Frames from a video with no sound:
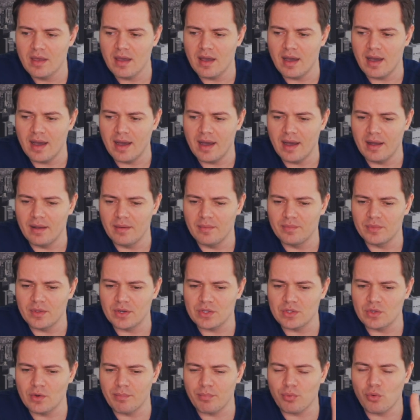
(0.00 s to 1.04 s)

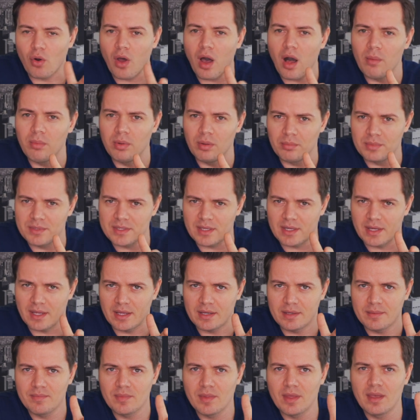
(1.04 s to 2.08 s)
there's no problems in
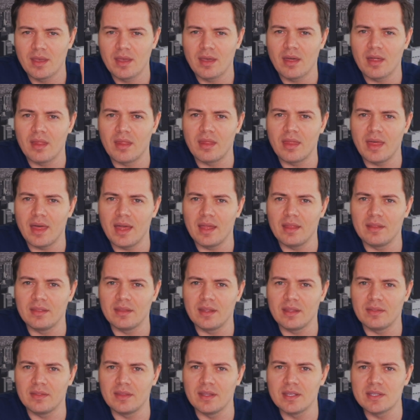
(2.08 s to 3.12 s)
it, then
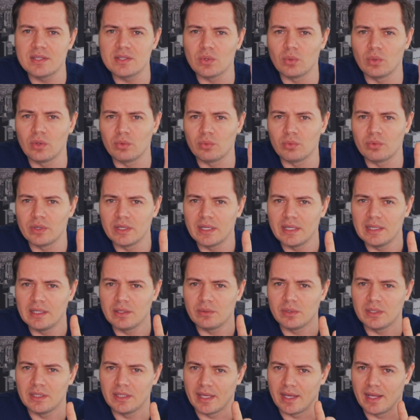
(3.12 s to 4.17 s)
this will really,
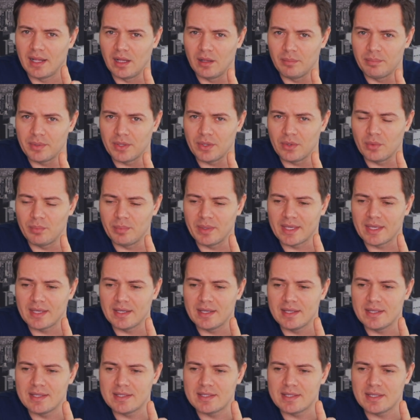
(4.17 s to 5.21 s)
really help you,
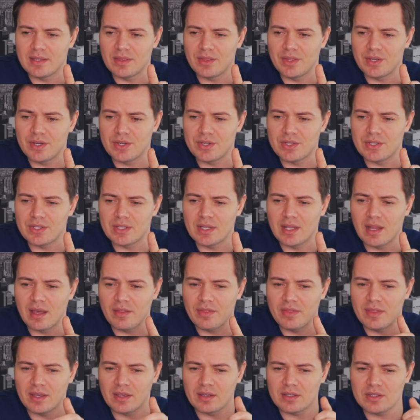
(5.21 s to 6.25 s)
because there's
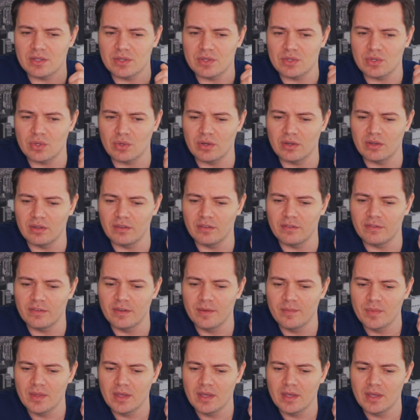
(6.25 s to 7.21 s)
nothing to sort of